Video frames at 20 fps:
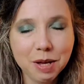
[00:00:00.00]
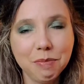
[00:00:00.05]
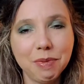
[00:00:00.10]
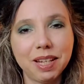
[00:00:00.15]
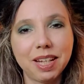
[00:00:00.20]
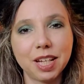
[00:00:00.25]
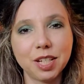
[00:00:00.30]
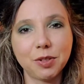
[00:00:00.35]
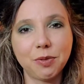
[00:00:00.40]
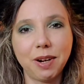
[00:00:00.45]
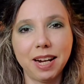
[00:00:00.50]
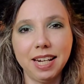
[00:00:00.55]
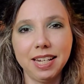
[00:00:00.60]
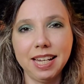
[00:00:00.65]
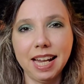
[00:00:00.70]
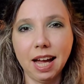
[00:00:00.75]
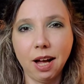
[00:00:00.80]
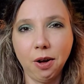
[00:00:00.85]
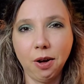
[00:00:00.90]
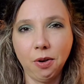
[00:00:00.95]
because right
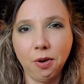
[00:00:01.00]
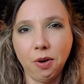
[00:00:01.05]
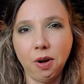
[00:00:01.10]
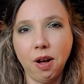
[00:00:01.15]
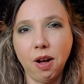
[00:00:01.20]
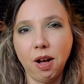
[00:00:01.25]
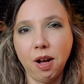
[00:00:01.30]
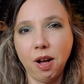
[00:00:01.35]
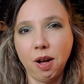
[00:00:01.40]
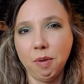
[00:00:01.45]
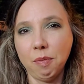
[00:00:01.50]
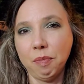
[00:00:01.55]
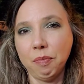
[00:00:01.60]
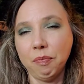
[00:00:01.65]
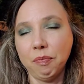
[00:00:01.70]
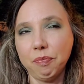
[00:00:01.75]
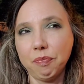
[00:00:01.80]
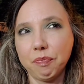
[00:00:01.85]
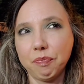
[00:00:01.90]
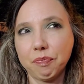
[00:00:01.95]
now, um,